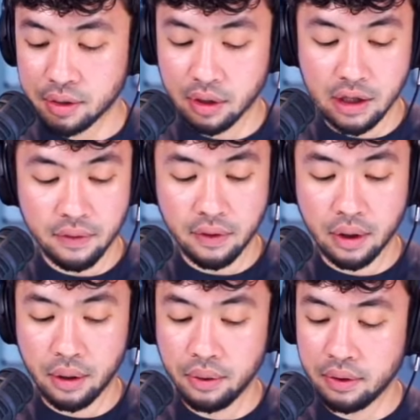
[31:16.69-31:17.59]
So even
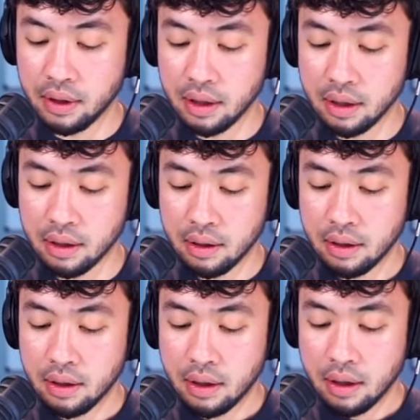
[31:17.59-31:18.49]
though you
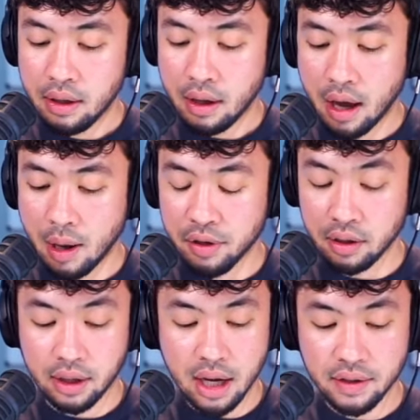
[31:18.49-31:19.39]

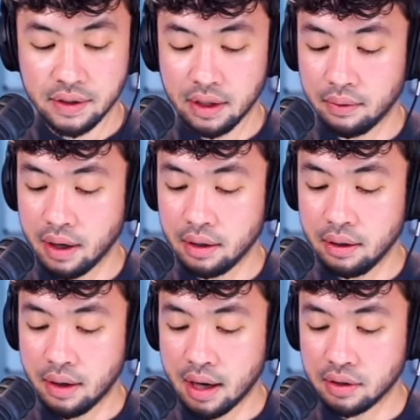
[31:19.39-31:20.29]
can kind of see it right here,